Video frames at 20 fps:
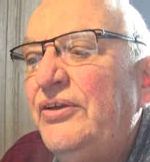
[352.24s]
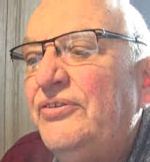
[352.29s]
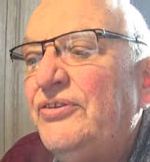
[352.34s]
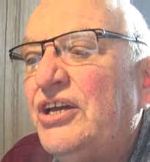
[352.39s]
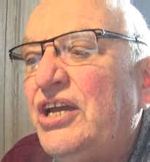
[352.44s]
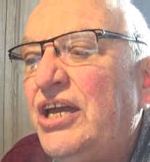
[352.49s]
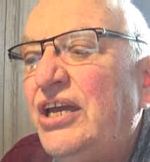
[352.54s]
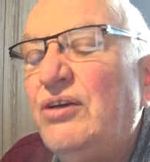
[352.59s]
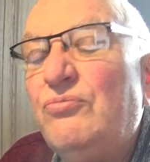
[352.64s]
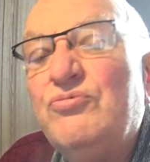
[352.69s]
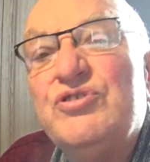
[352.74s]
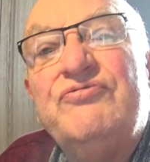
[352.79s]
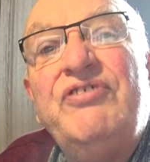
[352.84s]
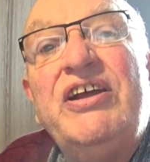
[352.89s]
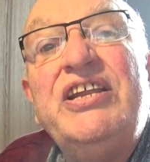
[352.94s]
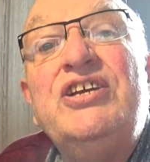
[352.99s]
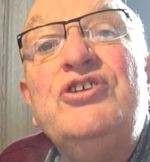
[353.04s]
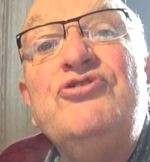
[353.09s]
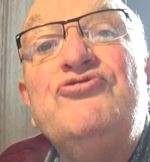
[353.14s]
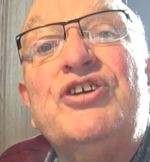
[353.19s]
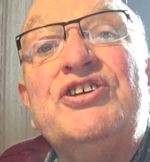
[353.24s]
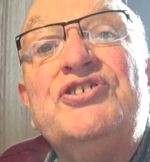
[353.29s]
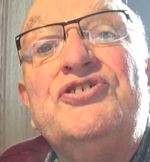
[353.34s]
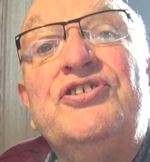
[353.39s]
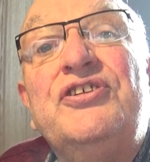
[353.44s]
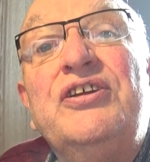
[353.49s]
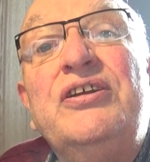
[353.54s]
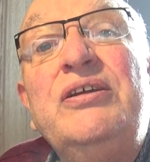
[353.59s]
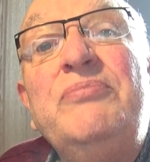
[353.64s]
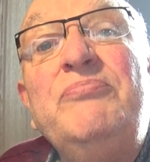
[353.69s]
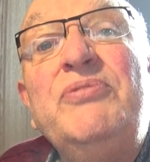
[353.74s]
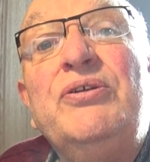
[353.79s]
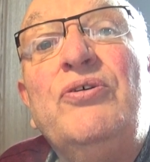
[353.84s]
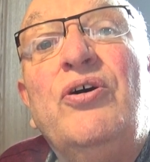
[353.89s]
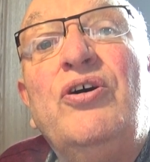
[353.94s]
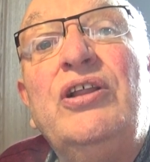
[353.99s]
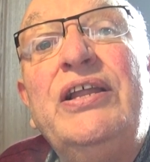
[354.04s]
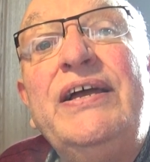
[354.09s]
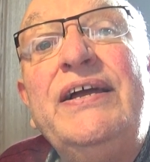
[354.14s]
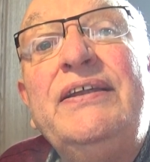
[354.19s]
king was very interested in him and
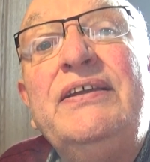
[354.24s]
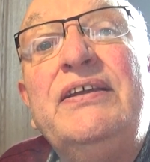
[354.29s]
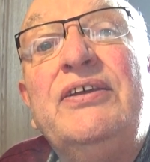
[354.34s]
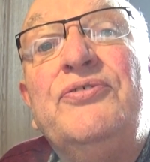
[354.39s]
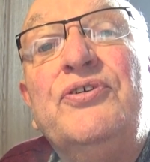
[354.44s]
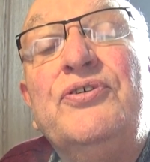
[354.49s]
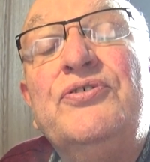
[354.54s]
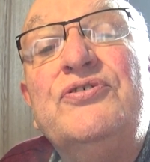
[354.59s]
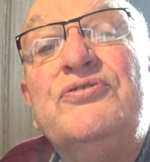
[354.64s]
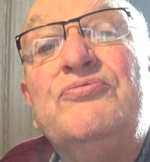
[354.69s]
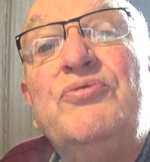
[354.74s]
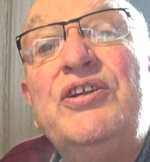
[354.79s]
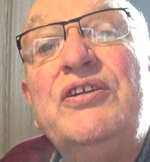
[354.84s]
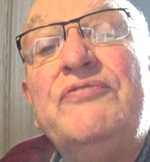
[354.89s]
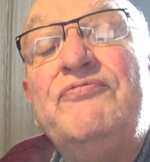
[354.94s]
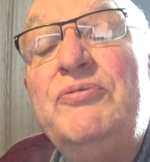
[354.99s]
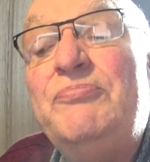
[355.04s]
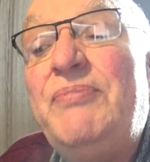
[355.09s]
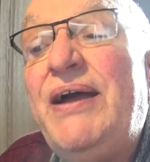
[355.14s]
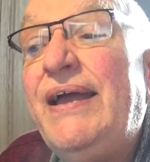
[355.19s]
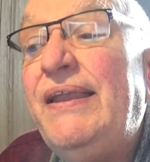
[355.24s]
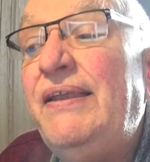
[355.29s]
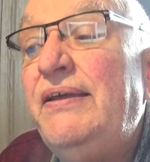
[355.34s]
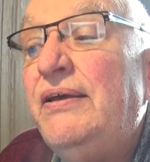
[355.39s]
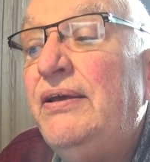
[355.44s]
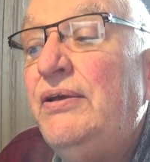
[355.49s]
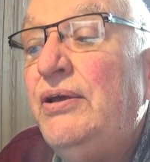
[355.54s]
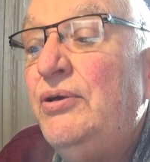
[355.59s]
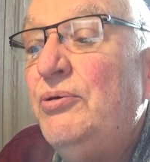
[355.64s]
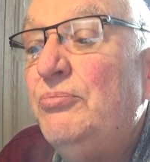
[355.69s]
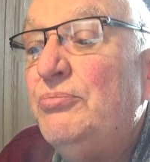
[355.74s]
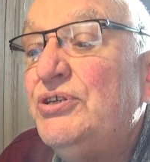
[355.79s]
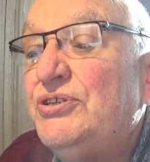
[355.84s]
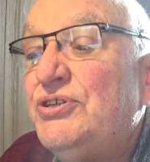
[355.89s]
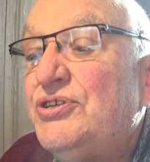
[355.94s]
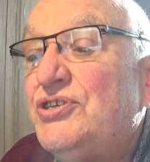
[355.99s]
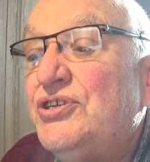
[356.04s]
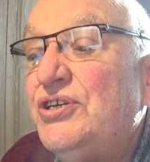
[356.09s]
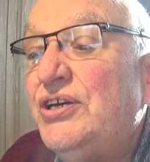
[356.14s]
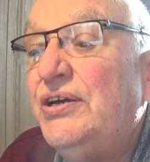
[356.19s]
all that, and he thought he was a wonderful man.
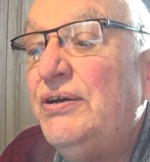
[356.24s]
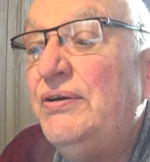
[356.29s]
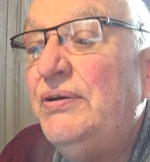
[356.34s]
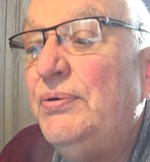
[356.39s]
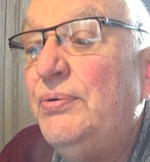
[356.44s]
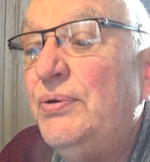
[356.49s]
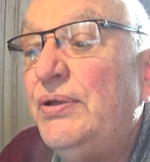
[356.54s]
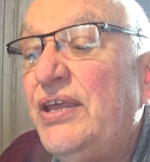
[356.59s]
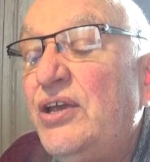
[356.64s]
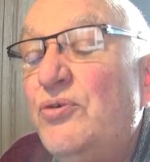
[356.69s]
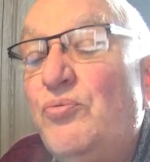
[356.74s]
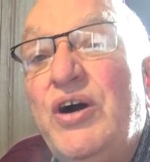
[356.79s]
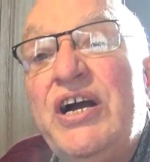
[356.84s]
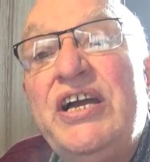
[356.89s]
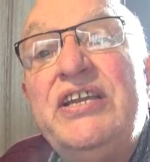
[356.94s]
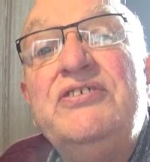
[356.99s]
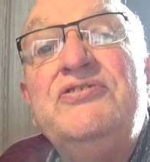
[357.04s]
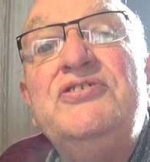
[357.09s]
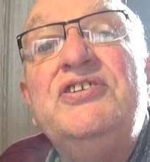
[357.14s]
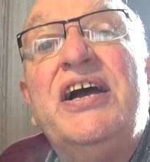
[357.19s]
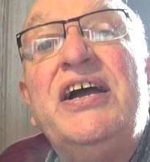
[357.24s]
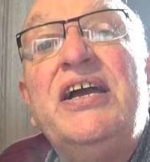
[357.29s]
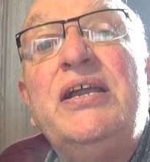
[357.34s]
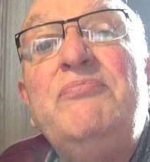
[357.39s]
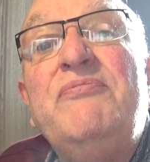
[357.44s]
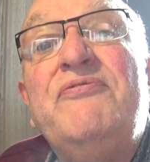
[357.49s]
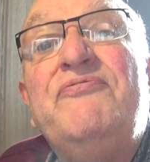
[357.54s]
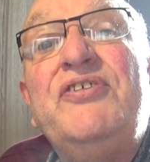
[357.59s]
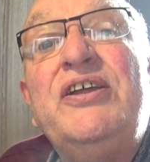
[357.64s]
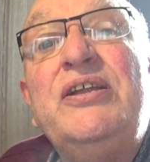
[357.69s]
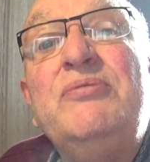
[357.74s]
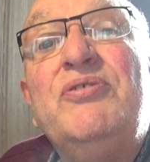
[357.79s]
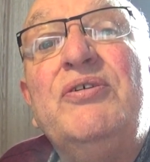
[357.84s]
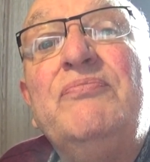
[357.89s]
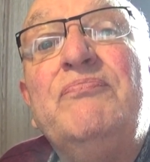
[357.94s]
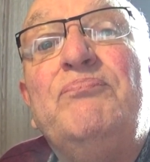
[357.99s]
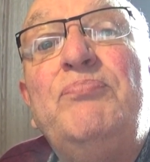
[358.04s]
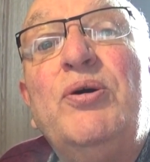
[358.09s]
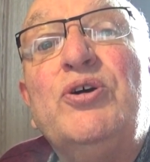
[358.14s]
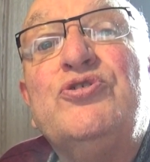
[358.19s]
But they wined and dined him and fed him
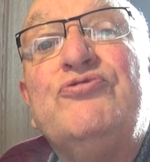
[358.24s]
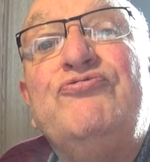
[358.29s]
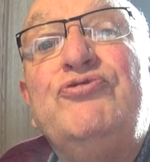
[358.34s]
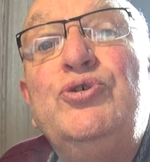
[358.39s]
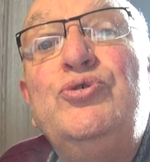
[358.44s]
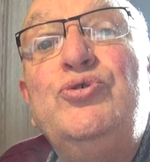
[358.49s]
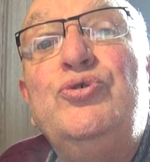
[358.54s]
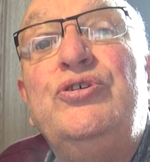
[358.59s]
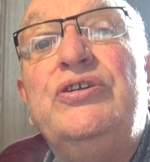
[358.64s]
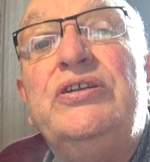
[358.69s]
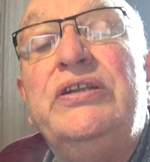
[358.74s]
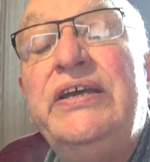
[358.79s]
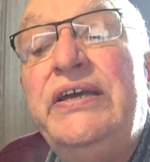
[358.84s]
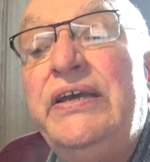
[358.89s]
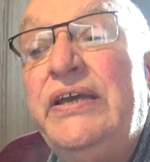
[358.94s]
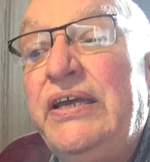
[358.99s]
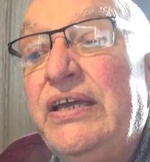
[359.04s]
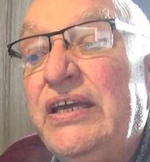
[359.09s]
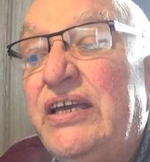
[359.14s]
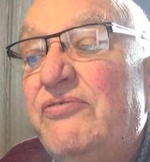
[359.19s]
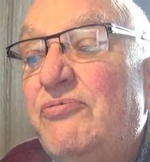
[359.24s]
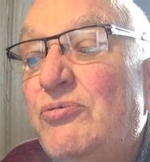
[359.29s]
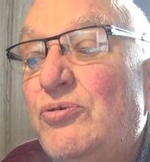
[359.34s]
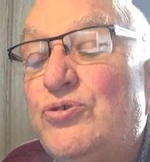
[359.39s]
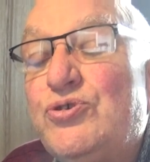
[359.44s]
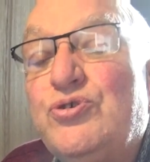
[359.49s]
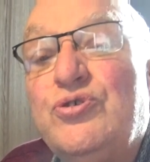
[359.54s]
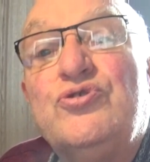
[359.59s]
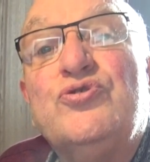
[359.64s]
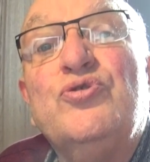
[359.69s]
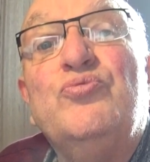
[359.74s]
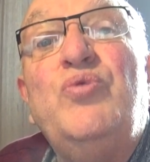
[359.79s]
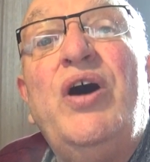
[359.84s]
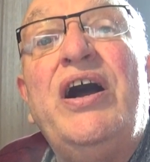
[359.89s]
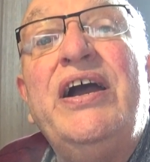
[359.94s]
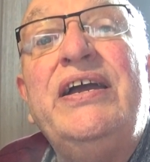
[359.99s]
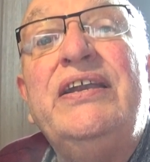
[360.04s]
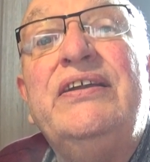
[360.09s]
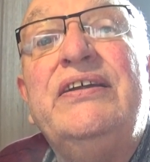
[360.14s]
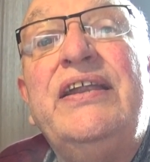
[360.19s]
on posh food and gave him all sorts of
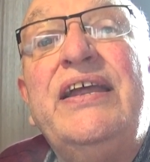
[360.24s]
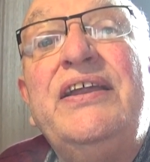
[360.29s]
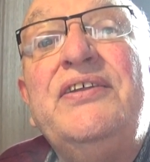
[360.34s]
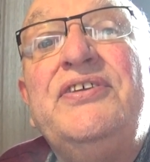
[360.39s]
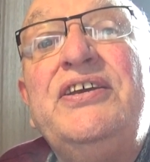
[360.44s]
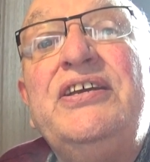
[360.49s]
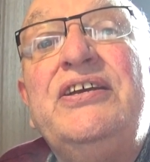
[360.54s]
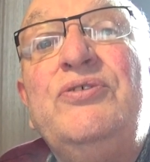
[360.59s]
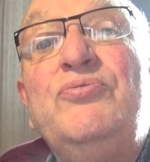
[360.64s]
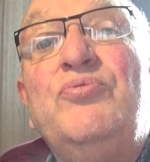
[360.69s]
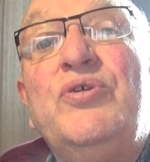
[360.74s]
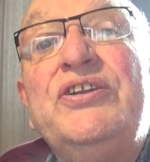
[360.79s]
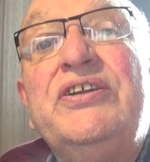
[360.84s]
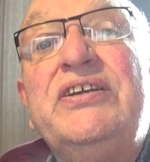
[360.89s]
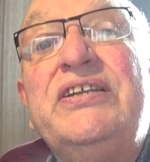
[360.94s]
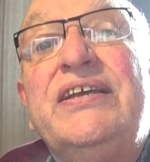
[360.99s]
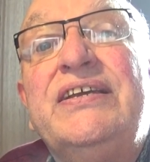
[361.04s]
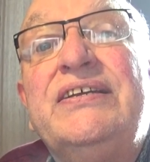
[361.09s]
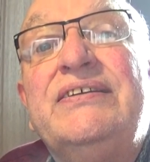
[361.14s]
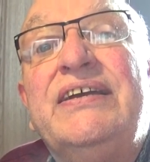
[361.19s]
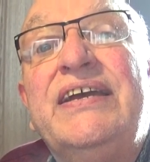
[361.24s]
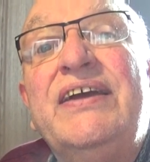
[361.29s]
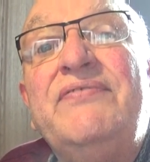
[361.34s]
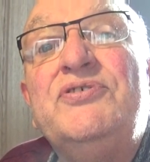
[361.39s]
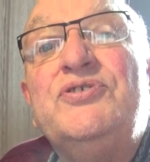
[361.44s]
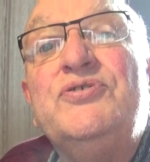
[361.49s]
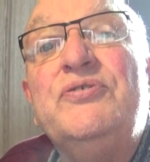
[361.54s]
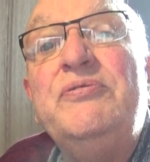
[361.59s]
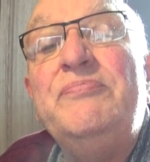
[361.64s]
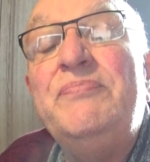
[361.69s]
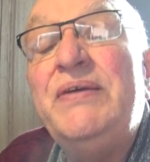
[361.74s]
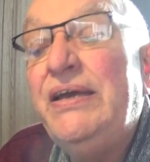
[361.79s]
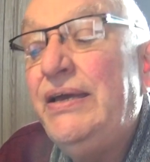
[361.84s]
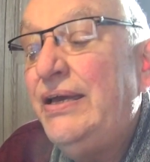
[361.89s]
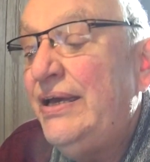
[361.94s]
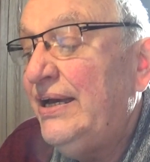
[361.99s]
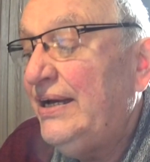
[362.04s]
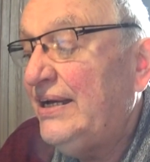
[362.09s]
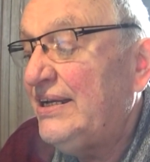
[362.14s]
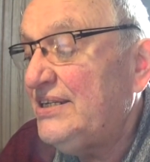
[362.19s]
wine, and anything he wanted, they gave it to him.
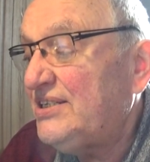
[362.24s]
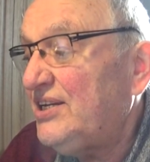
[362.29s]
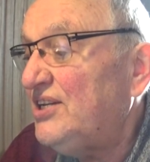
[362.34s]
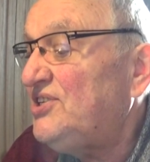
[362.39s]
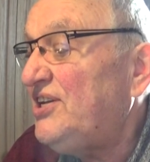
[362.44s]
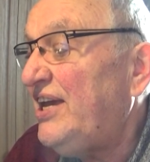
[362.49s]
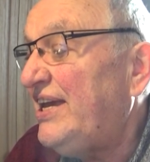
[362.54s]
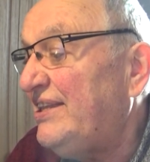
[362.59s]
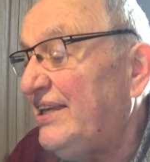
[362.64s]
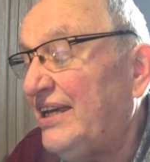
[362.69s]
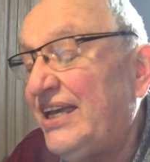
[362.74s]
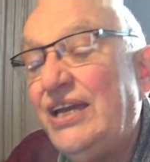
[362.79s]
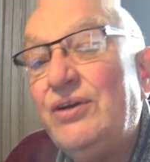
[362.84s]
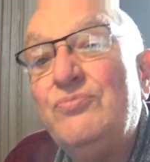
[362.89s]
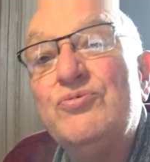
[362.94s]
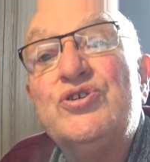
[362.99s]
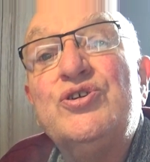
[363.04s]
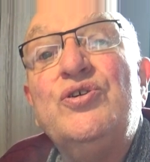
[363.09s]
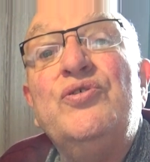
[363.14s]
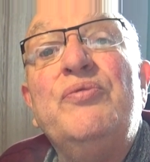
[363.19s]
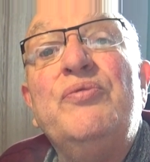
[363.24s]
And as I say, the king was so